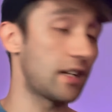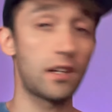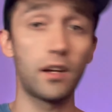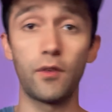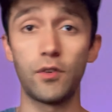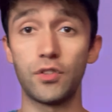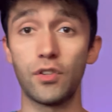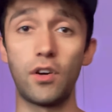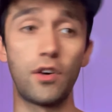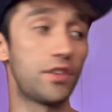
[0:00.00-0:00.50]
of
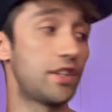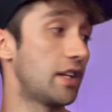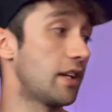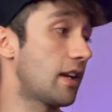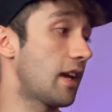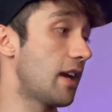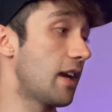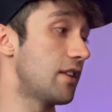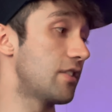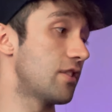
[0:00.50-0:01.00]
covers all the
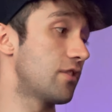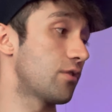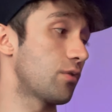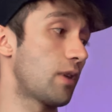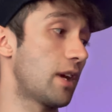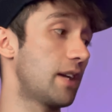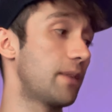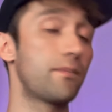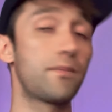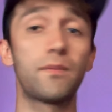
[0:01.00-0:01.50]
occasions,
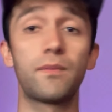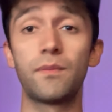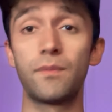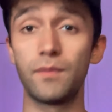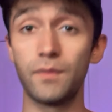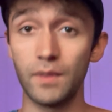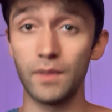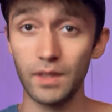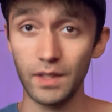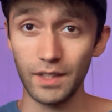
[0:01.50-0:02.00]
right?
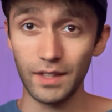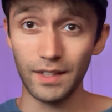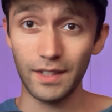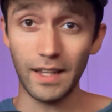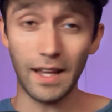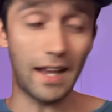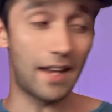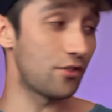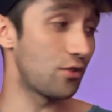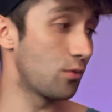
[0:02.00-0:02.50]

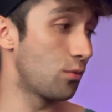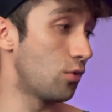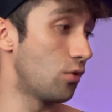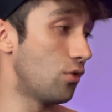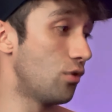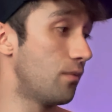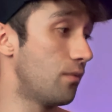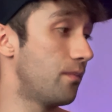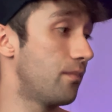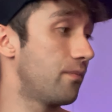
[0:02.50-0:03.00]

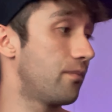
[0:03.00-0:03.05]
Casual,